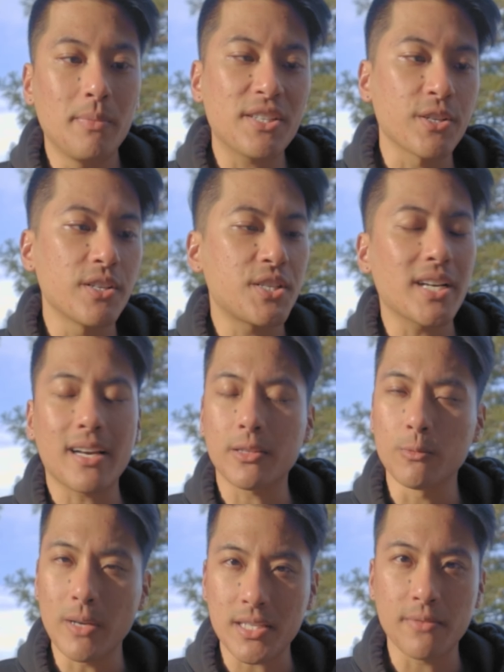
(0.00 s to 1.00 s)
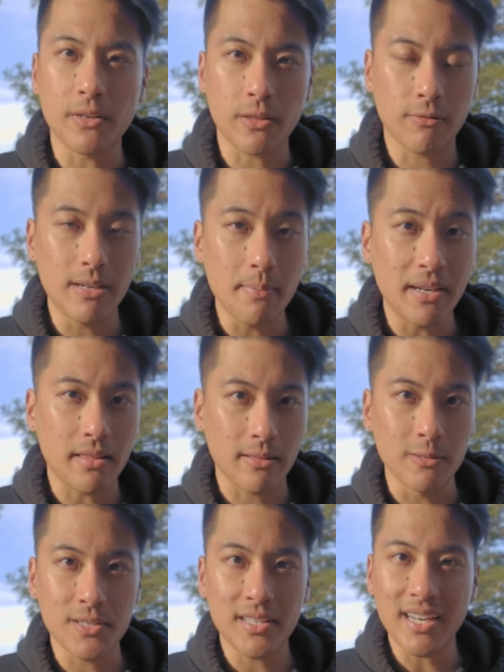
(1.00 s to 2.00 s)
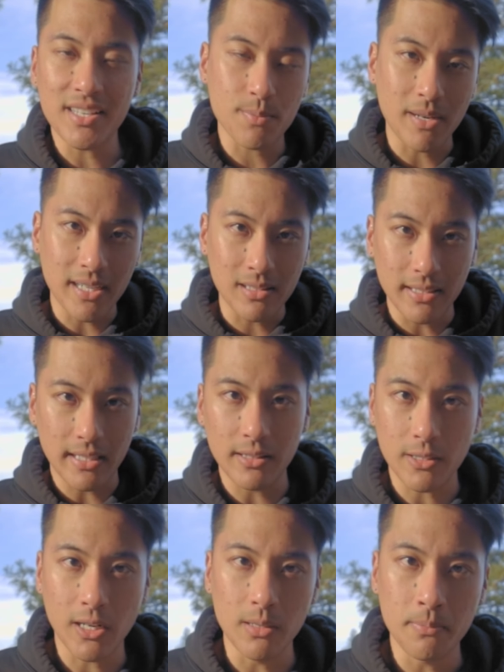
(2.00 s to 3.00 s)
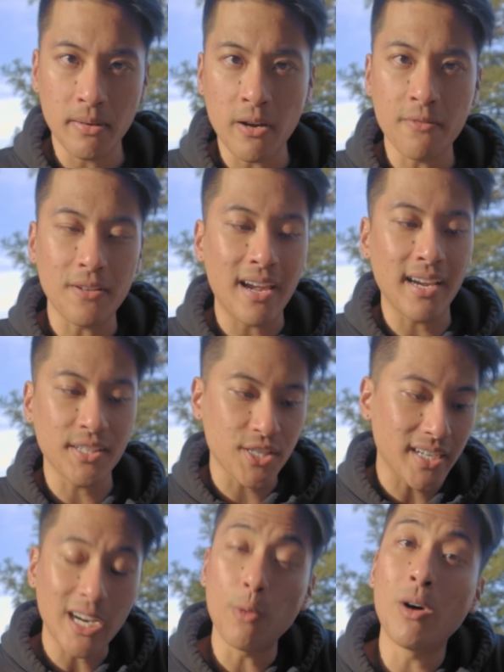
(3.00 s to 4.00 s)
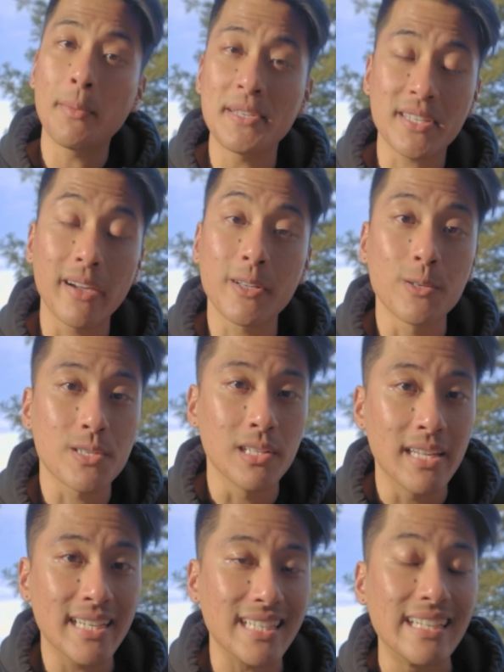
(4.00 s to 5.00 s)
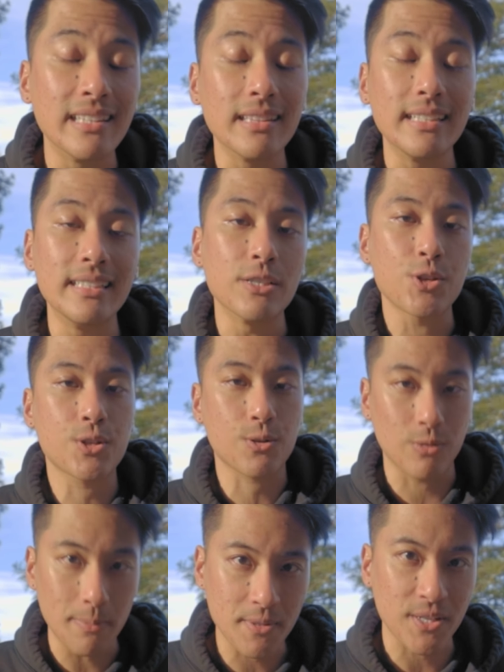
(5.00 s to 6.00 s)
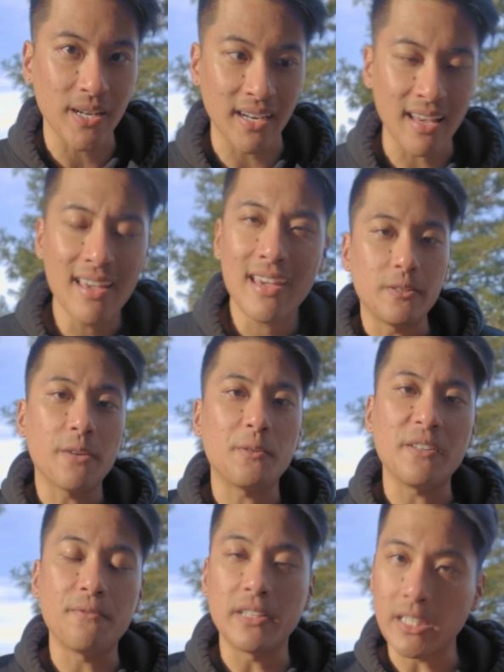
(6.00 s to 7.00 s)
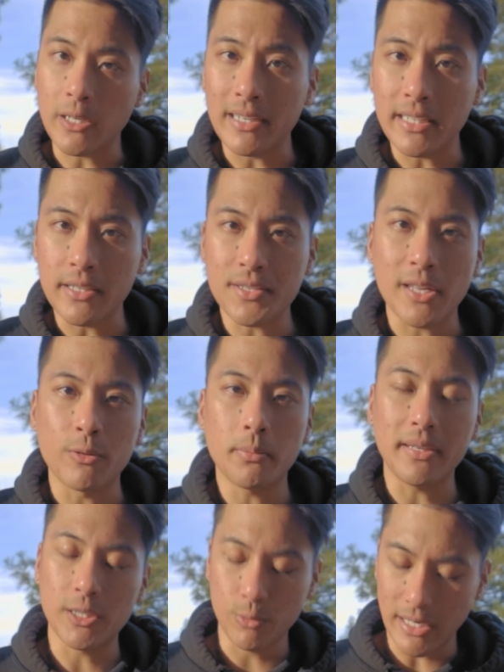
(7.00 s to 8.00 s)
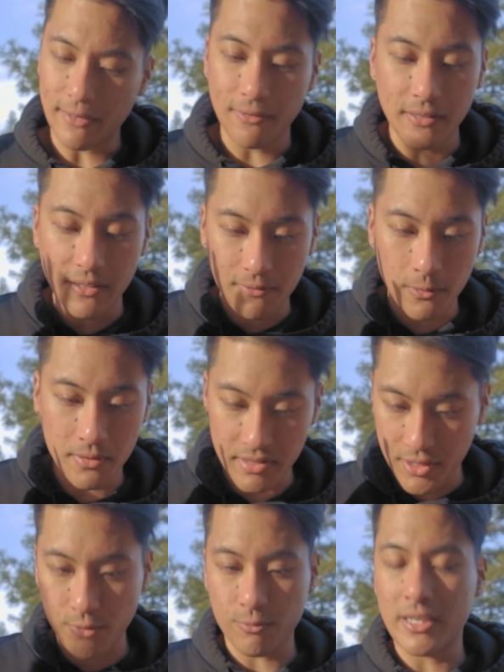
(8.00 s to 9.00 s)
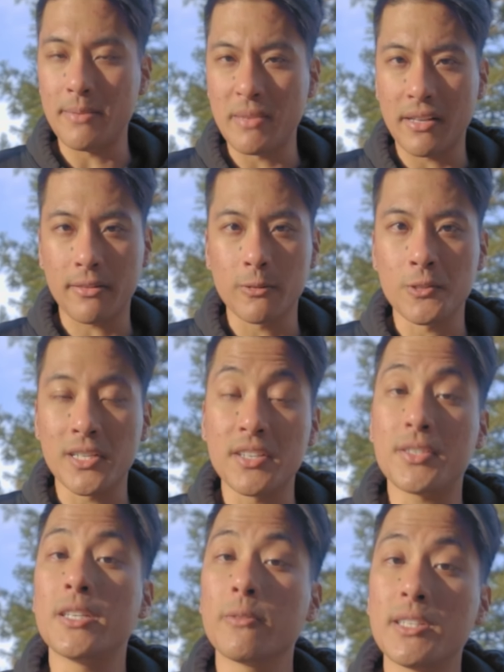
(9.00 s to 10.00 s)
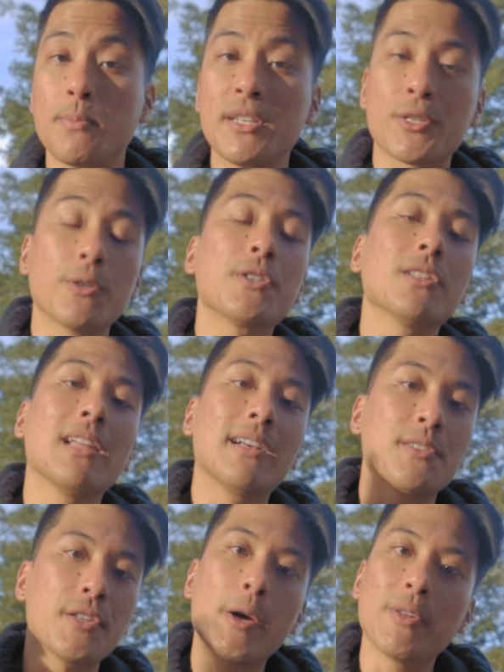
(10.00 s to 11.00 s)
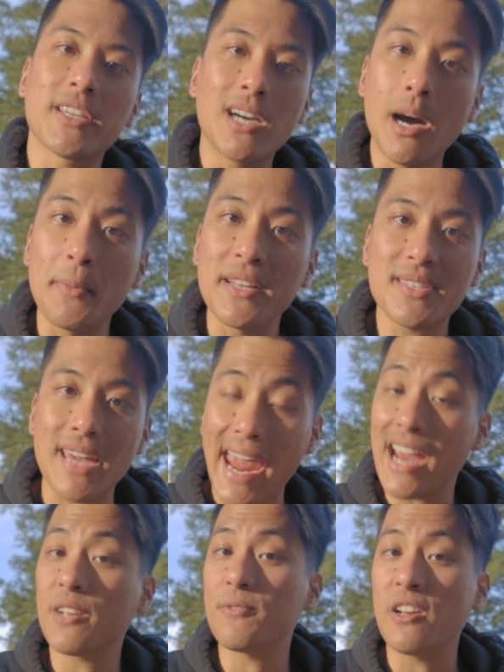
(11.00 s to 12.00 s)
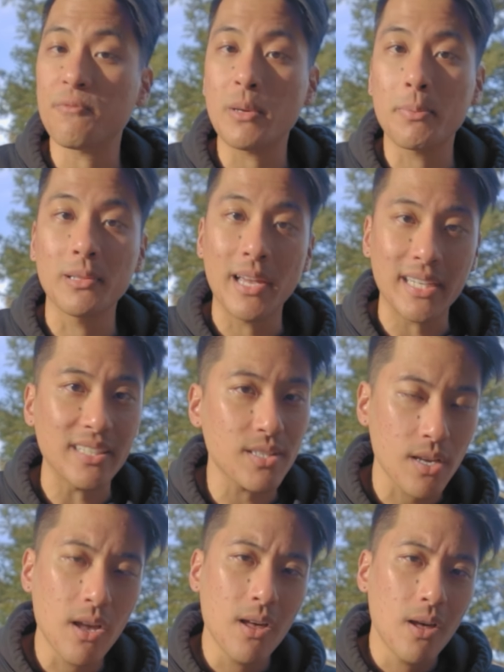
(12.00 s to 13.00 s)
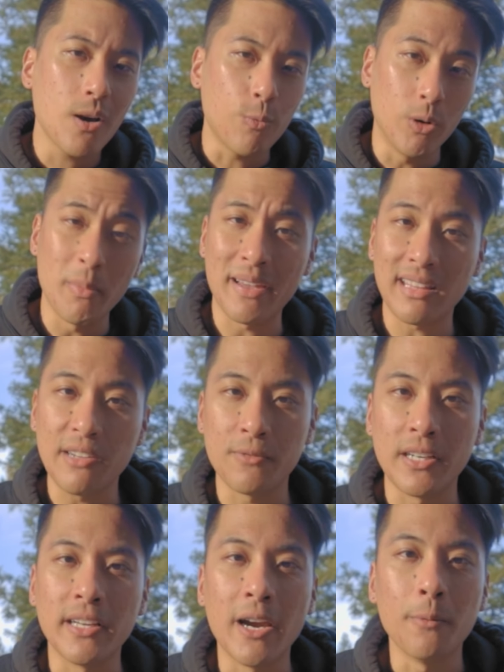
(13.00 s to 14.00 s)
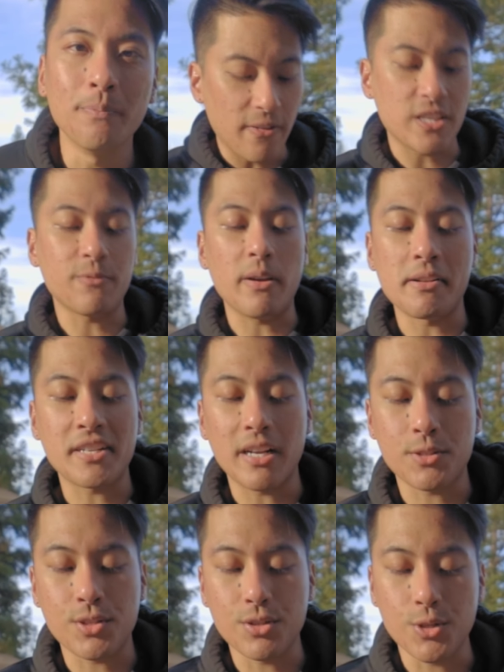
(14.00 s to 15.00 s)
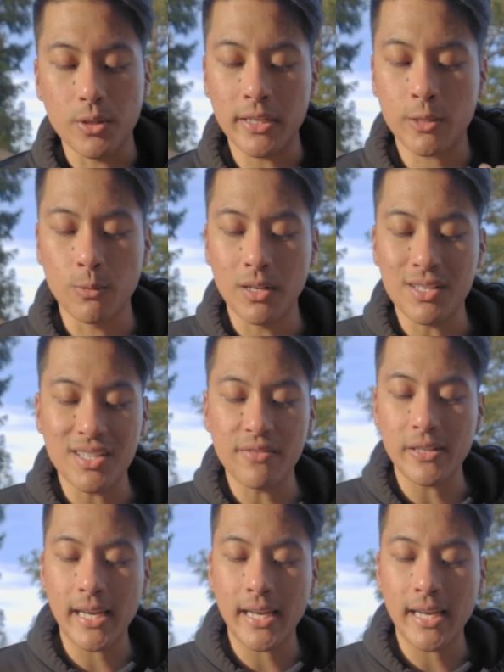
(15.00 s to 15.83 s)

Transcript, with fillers: Be sure to check out the rest of our three minute Thursdays by clicking the card above, and check out Wabi Cycles linked in the description. If you have any video ideas that would be a great fit for this three minute Thursday series, be sure to let us know in the comments, and if enough people like it, we'll make that video. Fixie fan shouts to Julian Corona, David